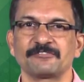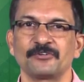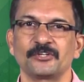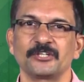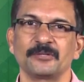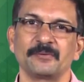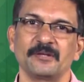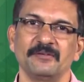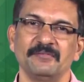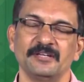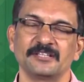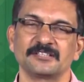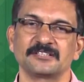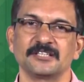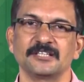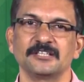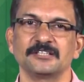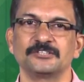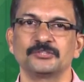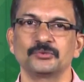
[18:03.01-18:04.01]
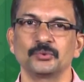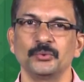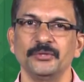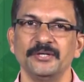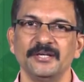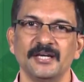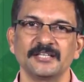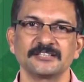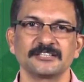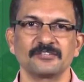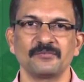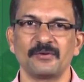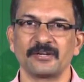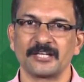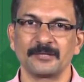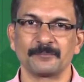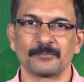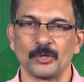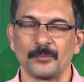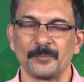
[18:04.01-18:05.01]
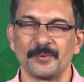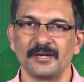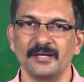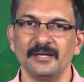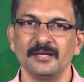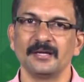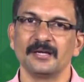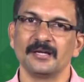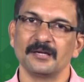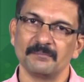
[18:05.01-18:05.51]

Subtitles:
for the previous 2 years and working properly,